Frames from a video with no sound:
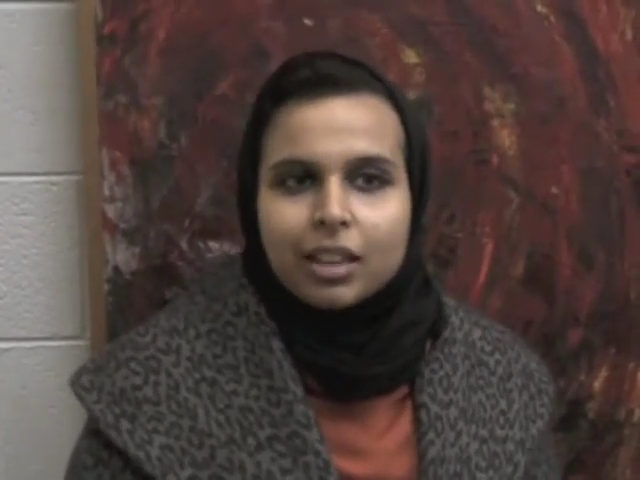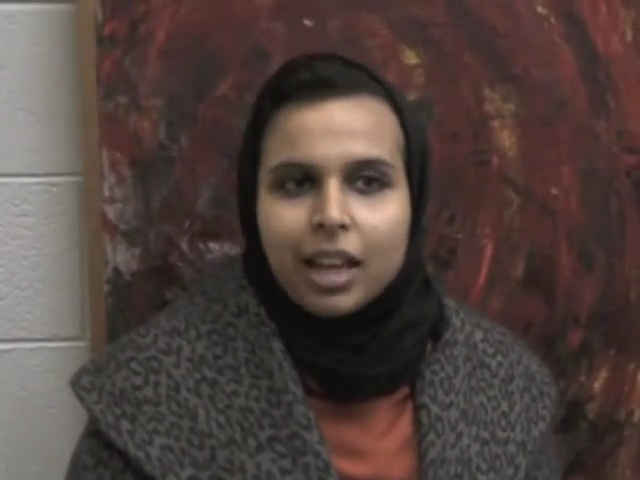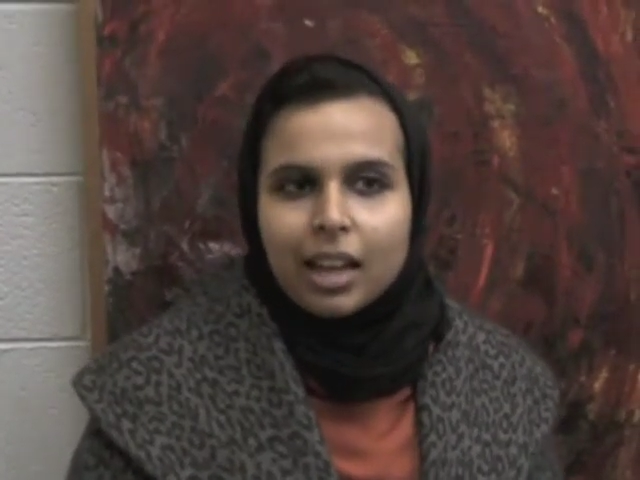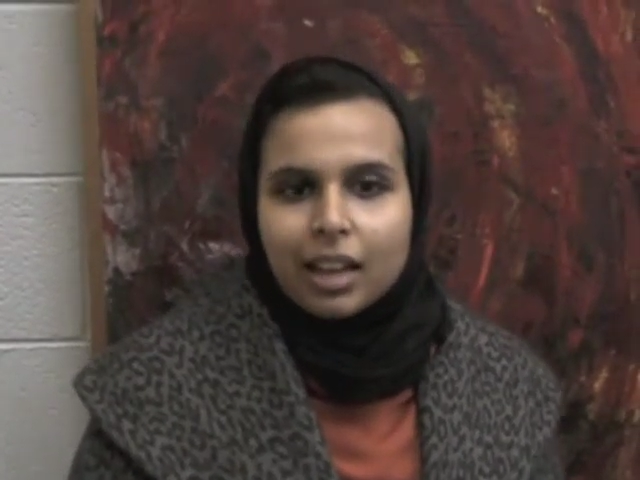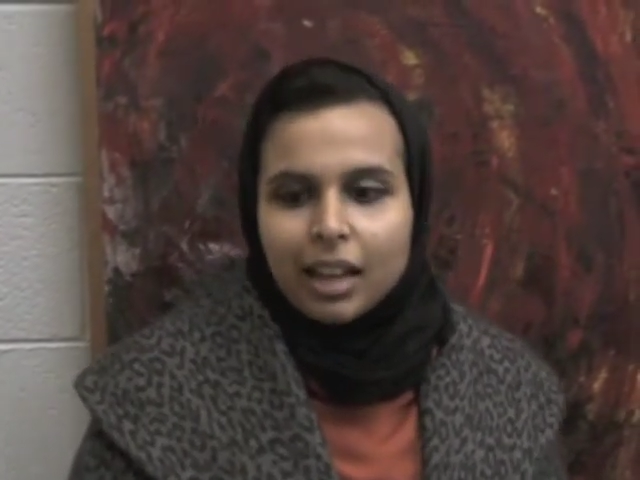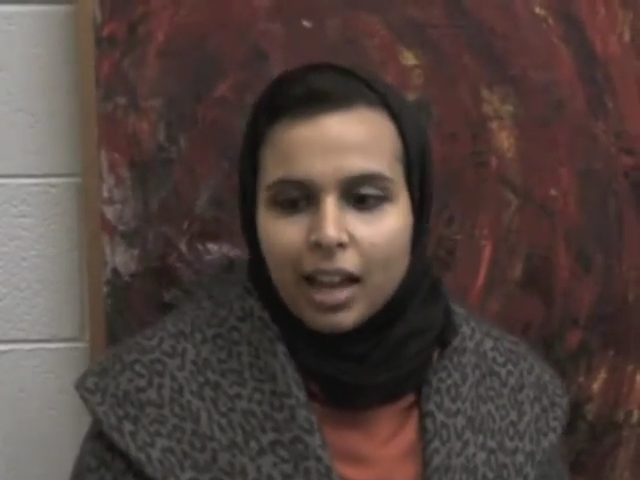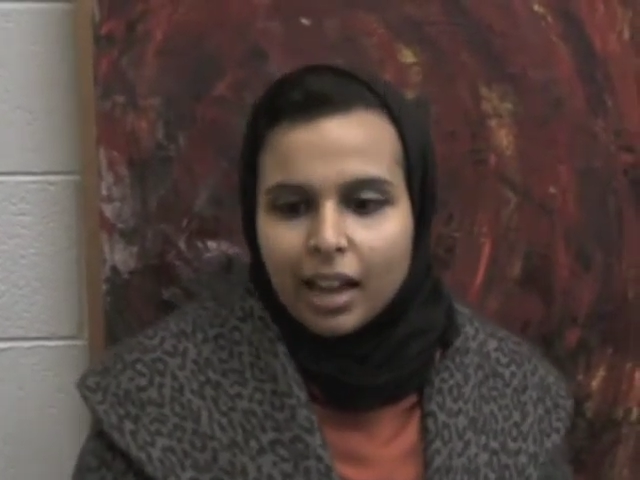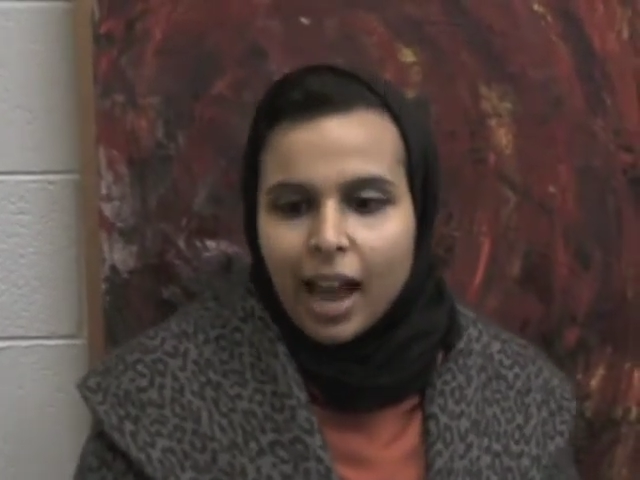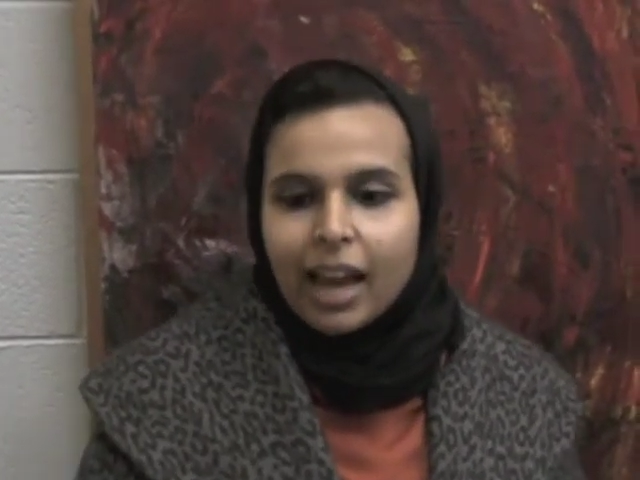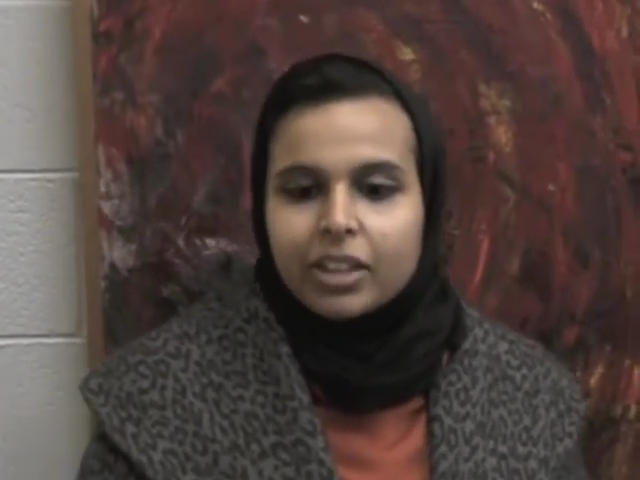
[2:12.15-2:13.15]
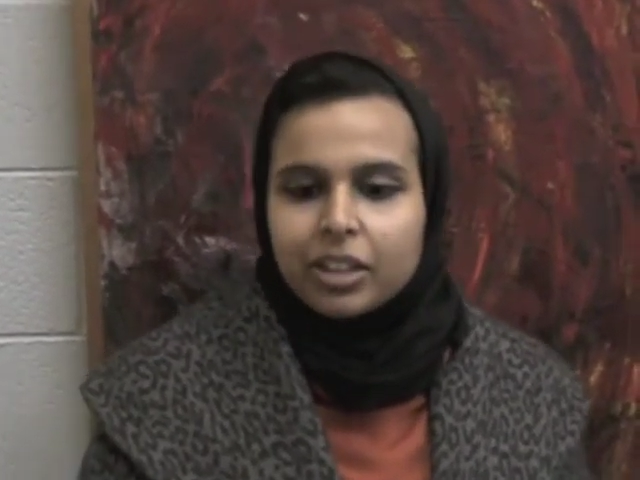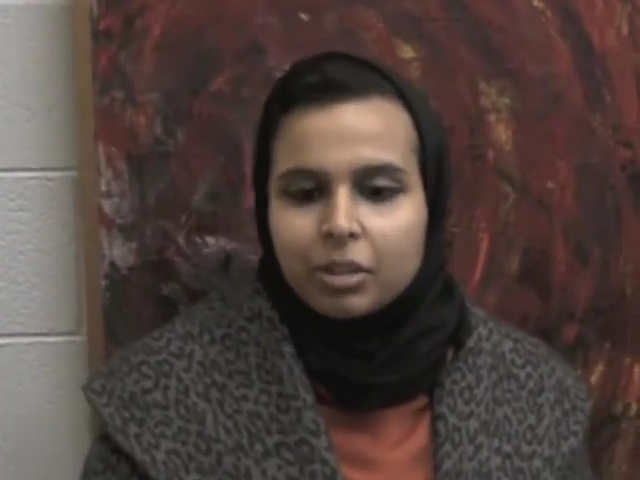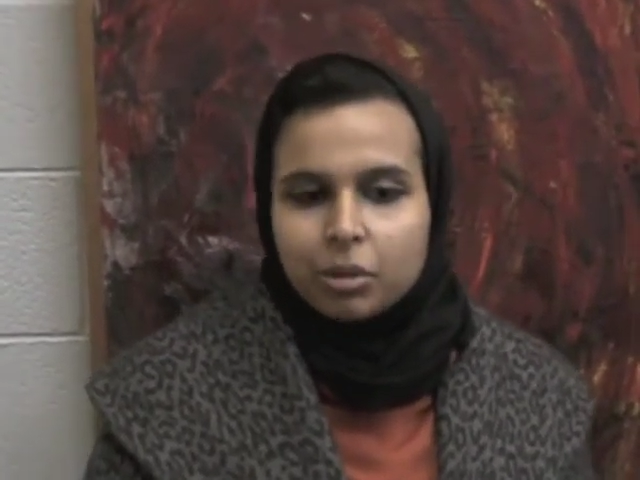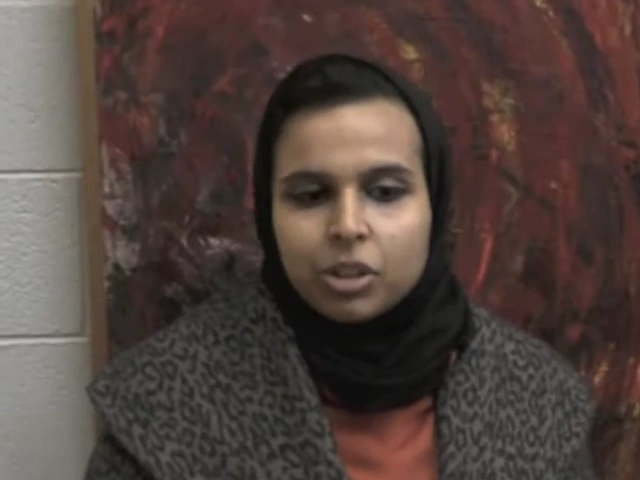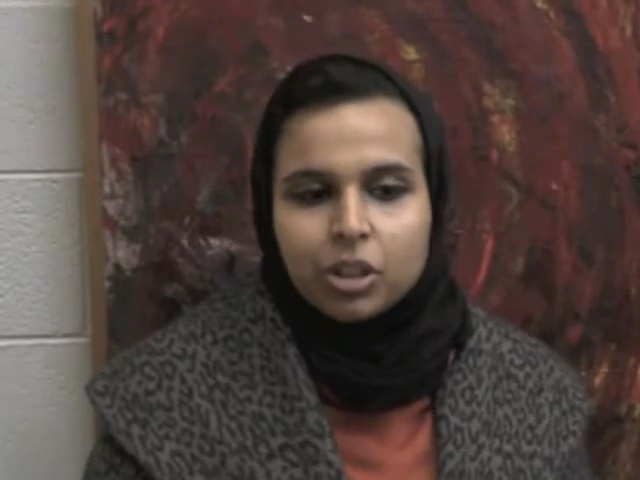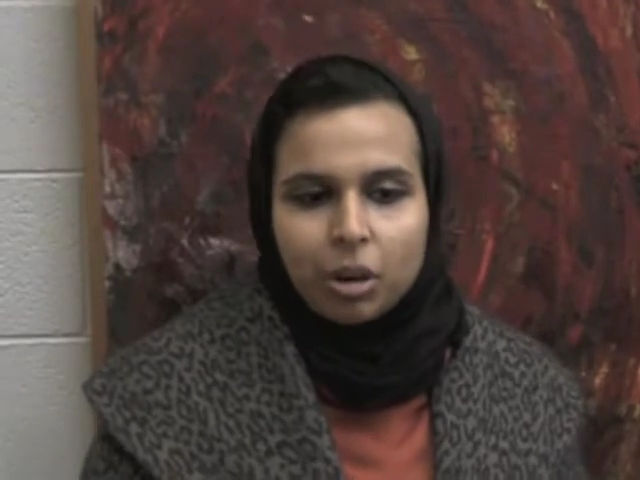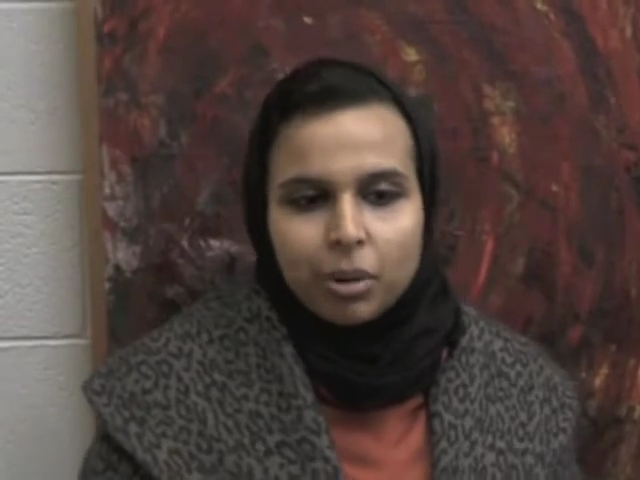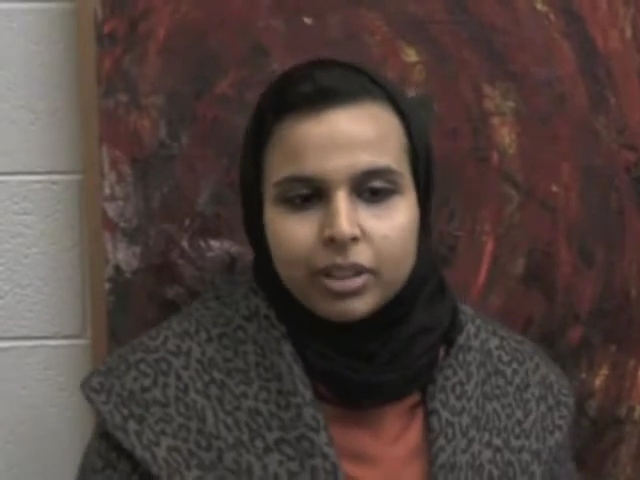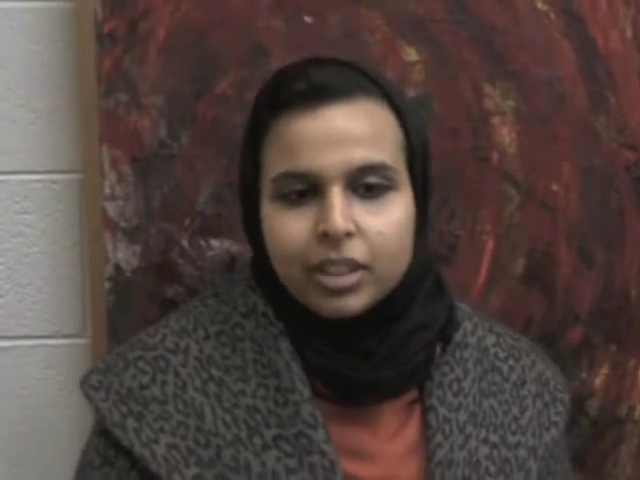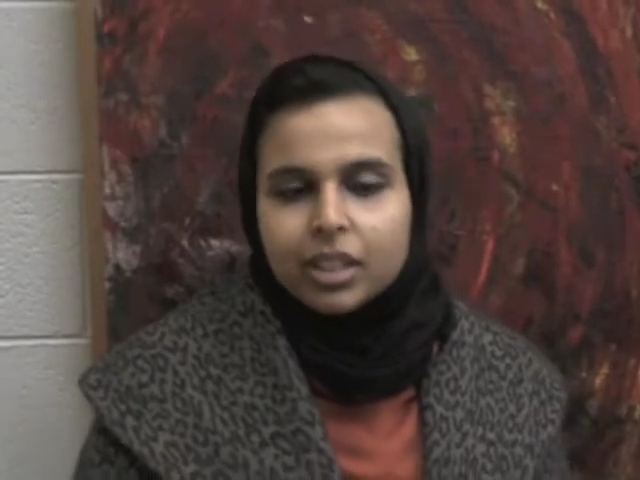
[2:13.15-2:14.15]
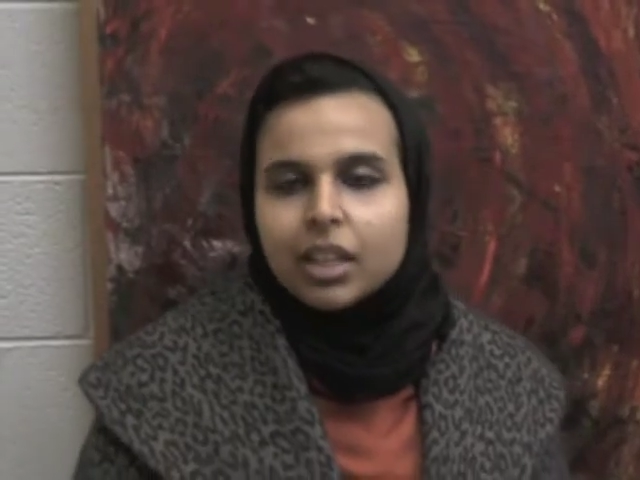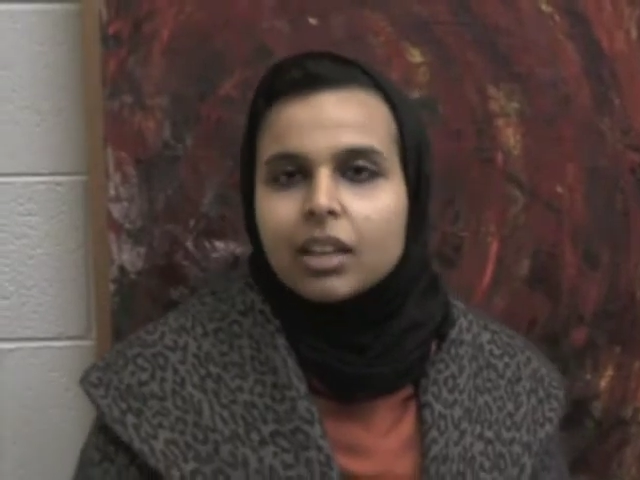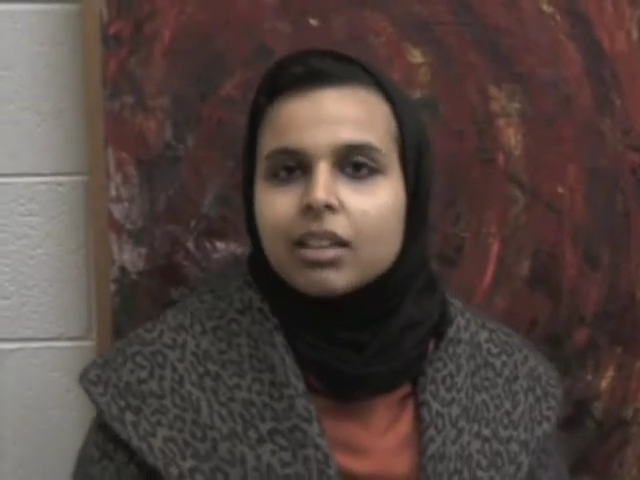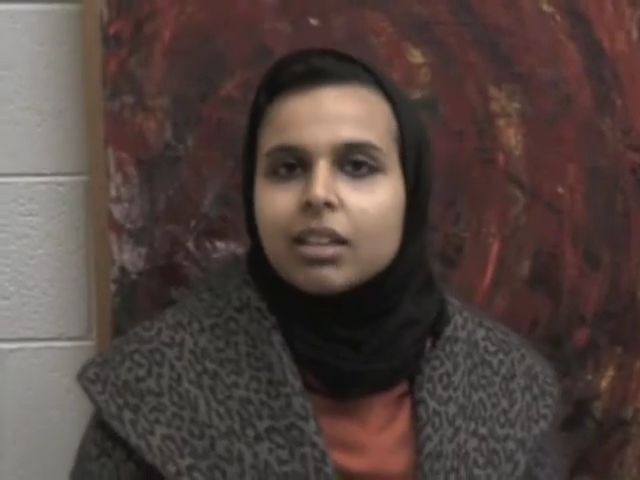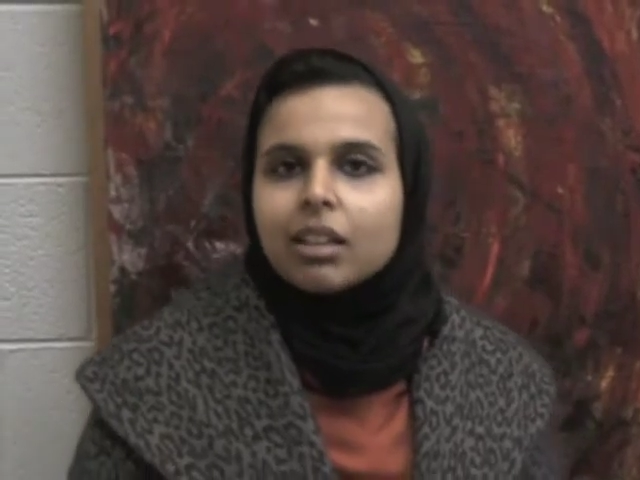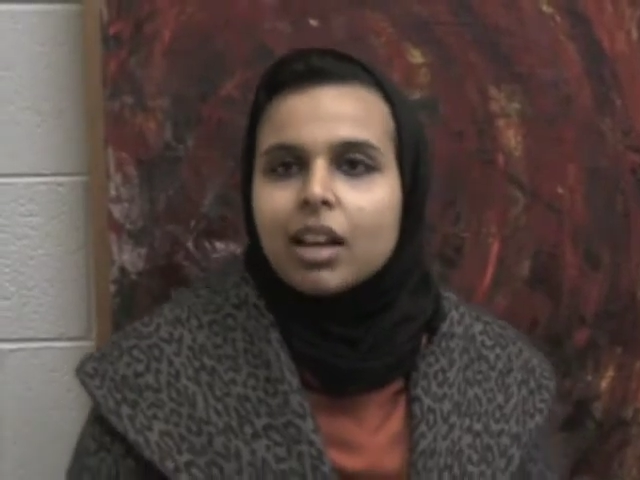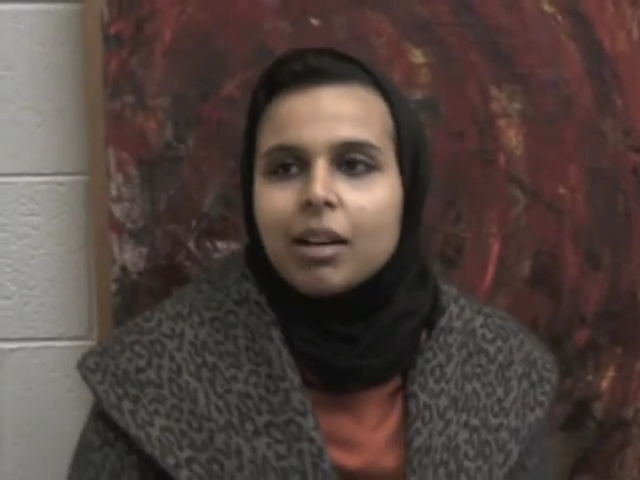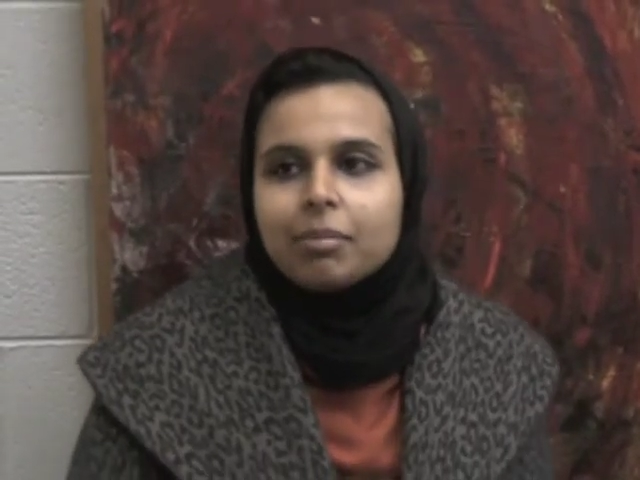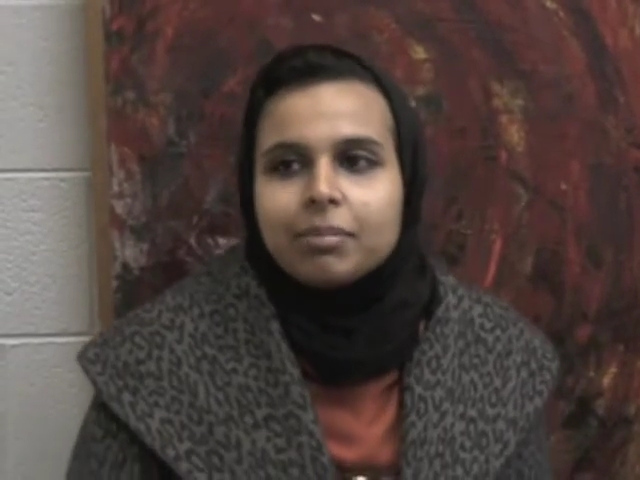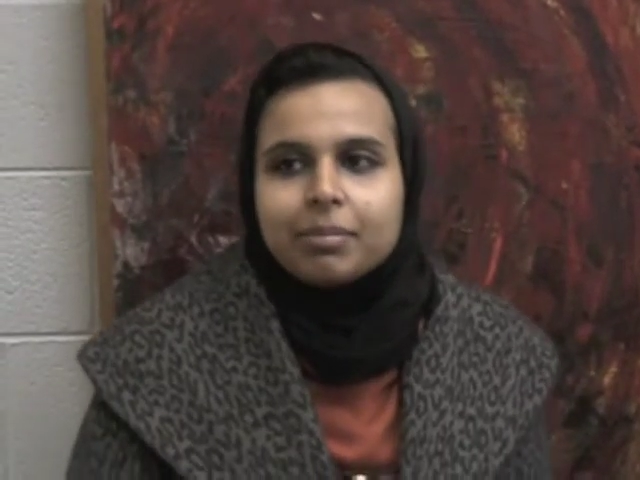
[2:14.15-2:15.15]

that action would show it. It's not a